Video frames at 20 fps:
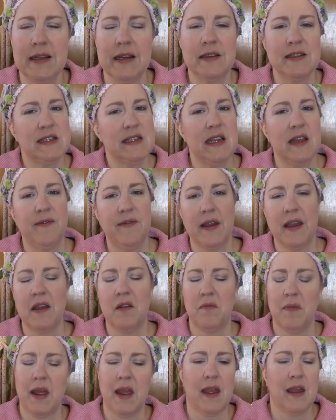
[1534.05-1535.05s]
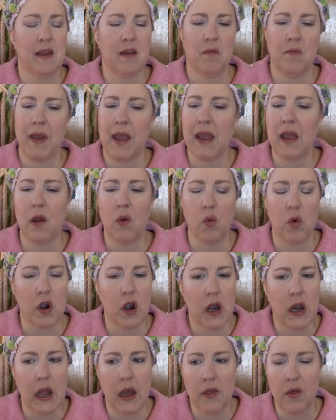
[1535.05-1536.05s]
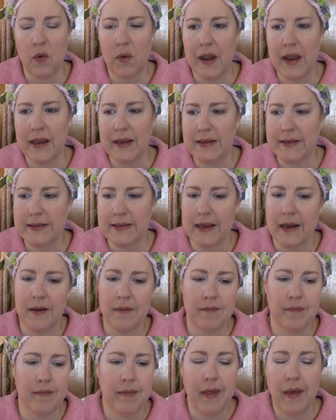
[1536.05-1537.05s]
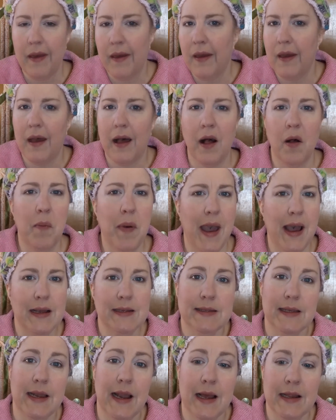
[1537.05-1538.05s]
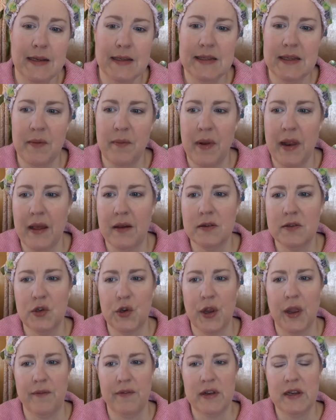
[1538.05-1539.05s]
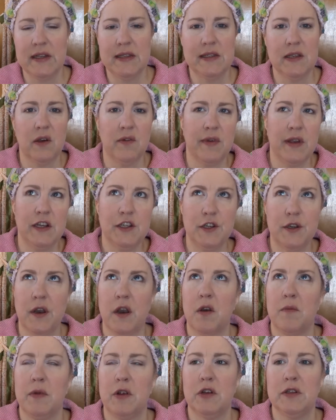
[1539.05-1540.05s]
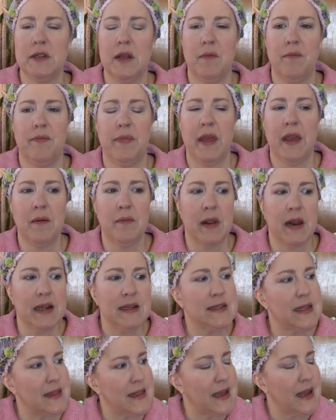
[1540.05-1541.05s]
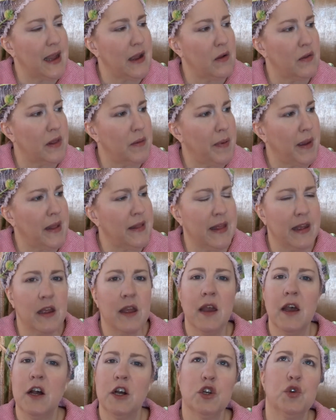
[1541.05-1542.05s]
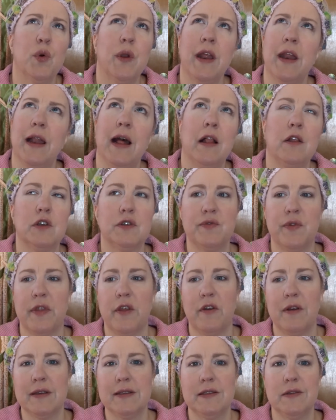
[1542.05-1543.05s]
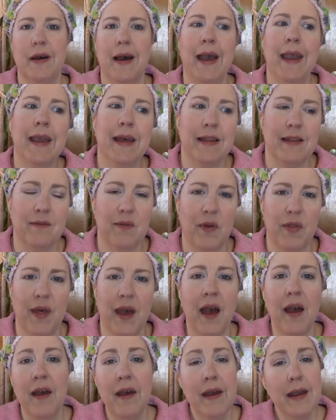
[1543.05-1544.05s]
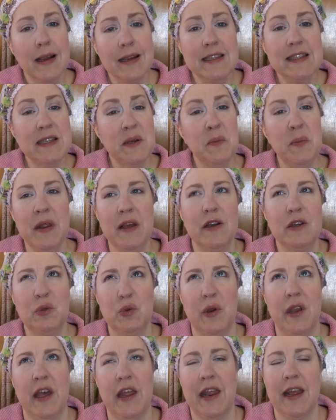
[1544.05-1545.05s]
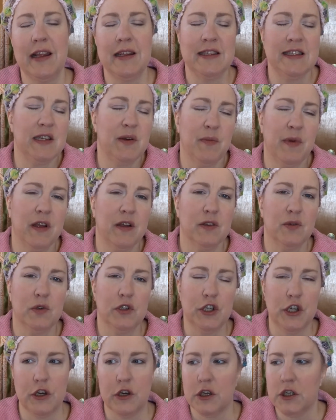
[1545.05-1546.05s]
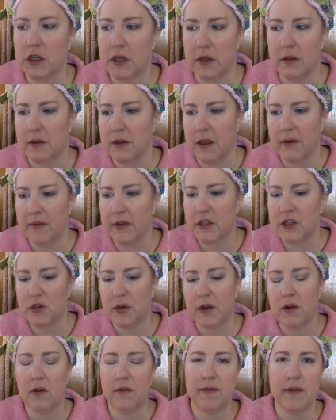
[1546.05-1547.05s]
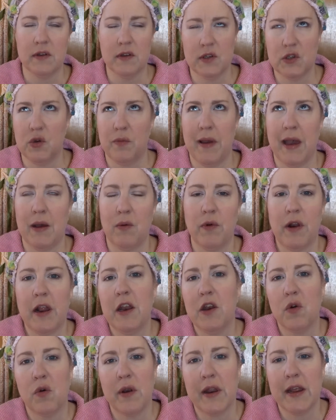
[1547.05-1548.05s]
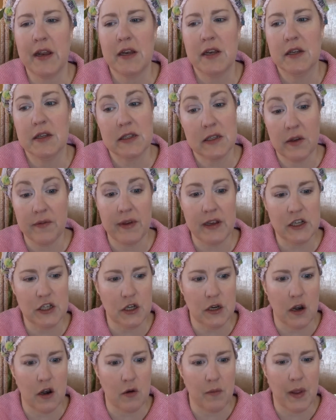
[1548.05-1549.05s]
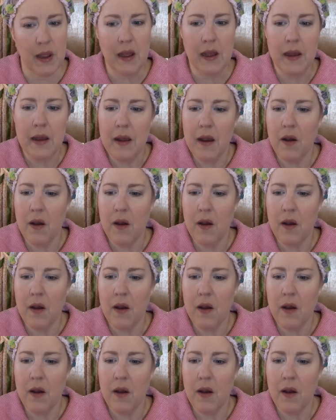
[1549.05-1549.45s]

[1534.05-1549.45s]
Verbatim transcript: And I'll see if I can make, make it work. Otherwise, um, I'll pass it on to somebody else or give it to Salvation Army or something, but because I think I only paid like twenty dollars for the dress, so I can live with that because somebody else will get it and somebody else will cherish it and love it, so I don't feel so bad when I donate to Salvation Army.